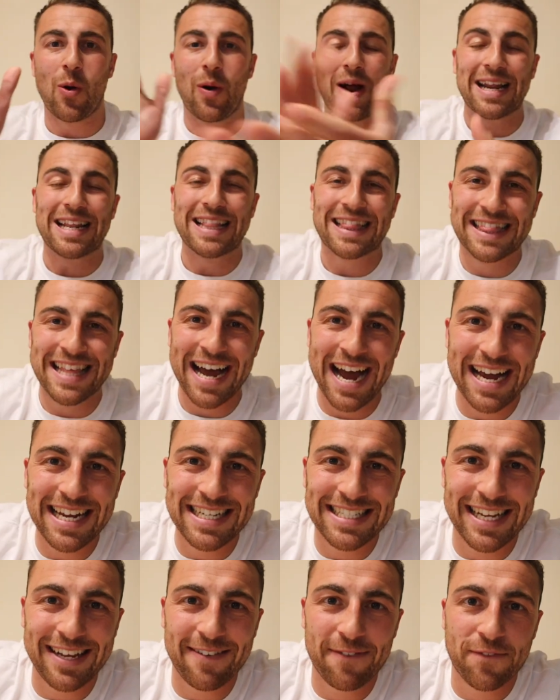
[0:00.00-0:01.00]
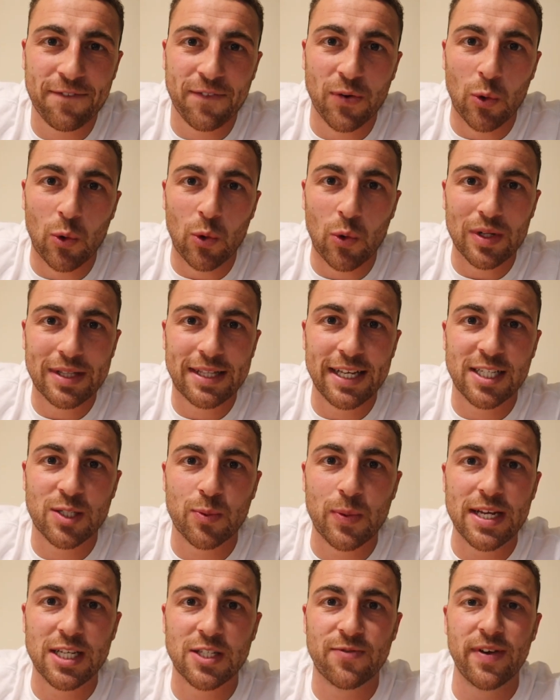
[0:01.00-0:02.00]
But that is it for this
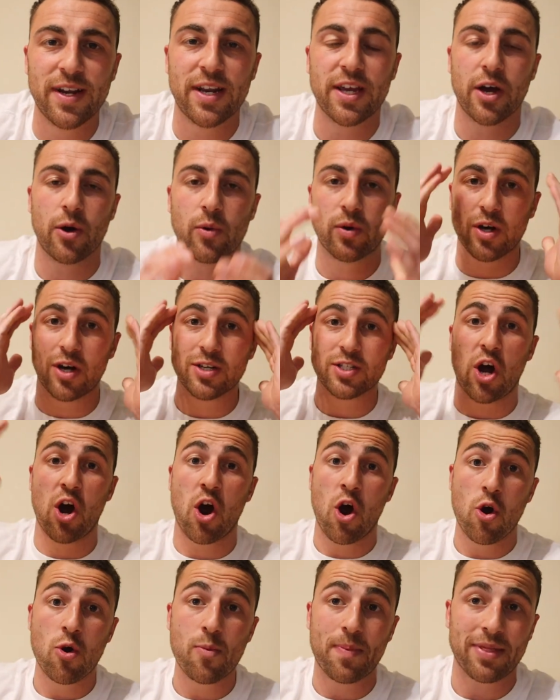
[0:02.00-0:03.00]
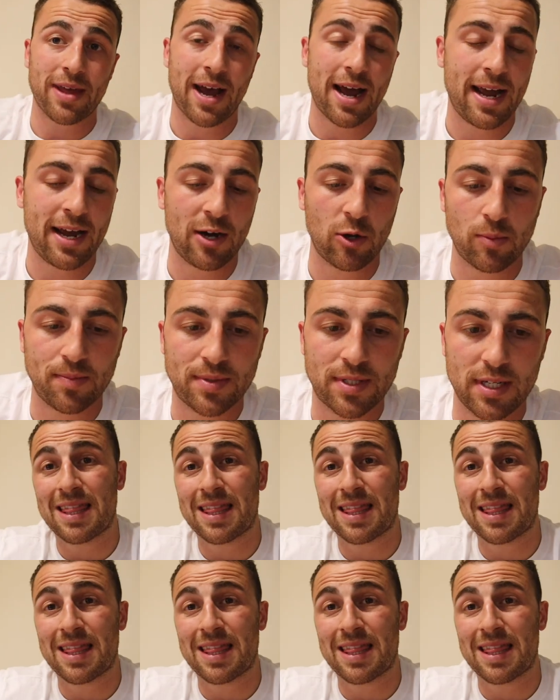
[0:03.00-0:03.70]
week's video. Guys, I hope that helps.